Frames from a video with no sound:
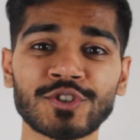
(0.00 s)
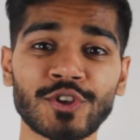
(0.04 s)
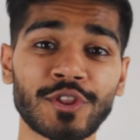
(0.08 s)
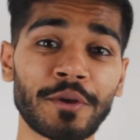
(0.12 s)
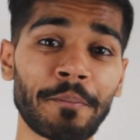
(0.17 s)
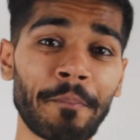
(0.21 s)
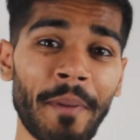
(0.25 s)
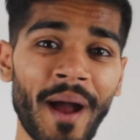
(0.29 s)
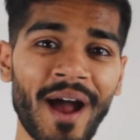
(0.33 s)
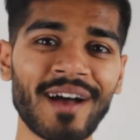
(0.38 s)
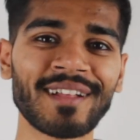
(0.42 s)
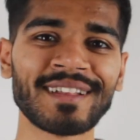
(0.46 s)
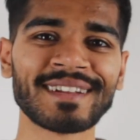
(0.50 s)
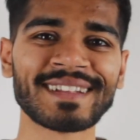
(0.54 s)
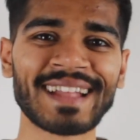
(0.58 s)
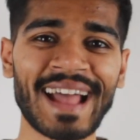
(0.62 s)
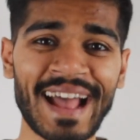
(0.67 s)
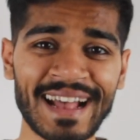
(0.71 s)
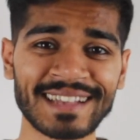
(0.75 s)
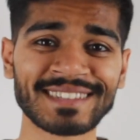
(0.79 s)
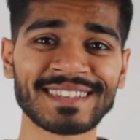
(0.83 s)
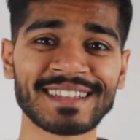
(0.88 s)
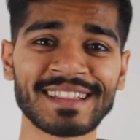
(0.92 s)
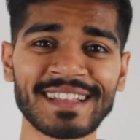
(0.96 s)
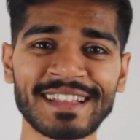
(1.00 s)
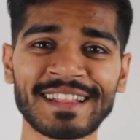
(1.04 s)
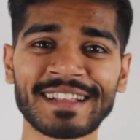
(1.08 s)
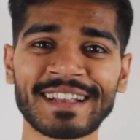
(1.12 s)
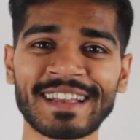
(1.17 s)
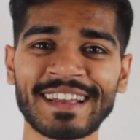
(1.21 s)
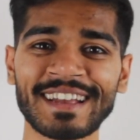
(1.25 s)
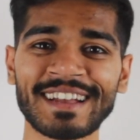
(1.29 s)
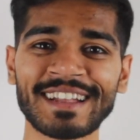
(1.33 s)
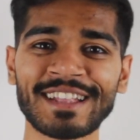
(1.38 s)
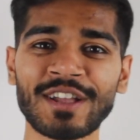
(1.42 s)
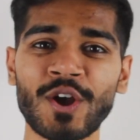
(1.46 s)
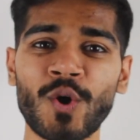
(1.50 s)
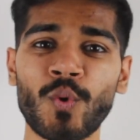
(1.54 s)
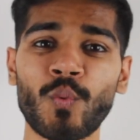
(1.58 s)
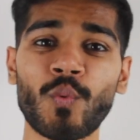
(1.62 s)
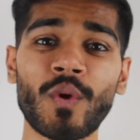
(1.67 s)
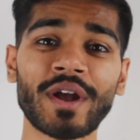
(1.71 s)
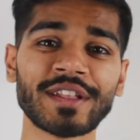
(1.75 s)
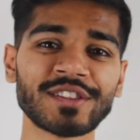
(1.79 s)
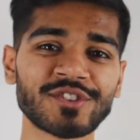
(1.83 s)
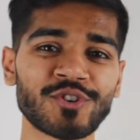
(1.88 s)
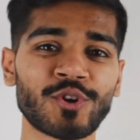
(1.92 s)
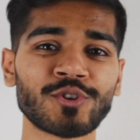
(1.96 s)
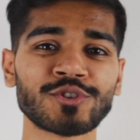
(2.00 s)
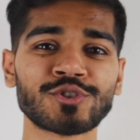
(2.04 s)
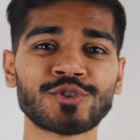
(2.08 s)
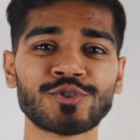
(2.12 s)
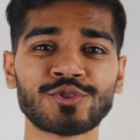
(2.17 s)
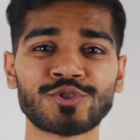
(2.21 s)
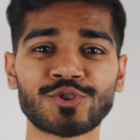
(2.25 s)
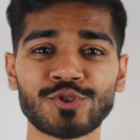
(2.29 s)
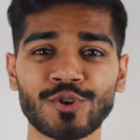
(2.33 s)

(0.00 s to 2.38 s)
So the pilot, as a little kid, went on to